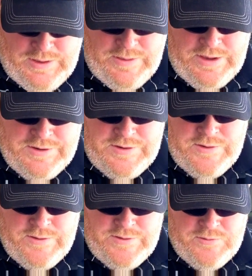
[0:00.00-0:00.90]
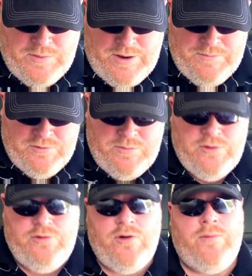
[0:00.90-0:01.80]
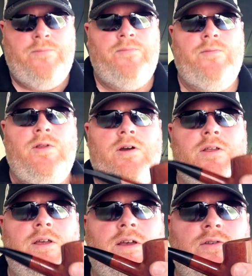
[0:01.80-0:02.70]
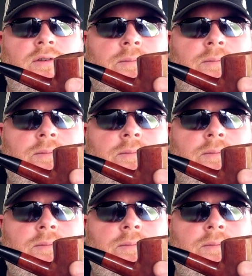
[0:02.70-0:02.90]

The interior of this pipe is meerschaum. Look at this.